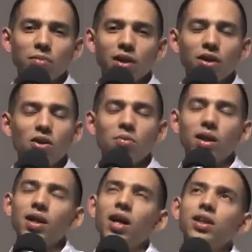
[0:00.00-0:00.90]
I'm like, oh
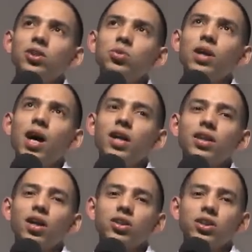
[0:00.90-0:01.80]
my god, these two guys
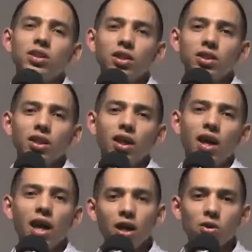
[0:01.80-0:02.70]
are such
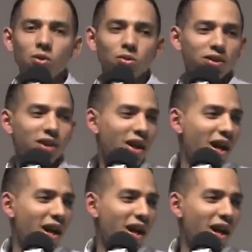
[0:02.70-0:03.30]
a-holes.